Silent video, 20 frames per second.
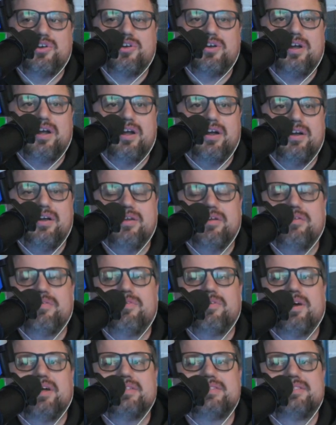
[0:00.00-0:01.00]
your narrative.
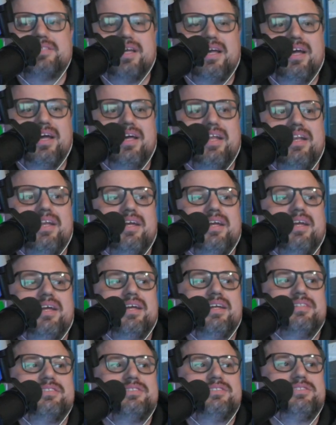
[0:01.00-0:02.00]
I said
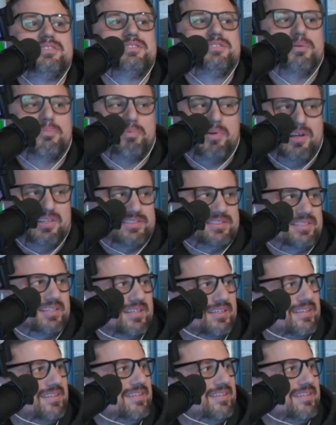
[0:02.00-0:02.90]
it's depressing.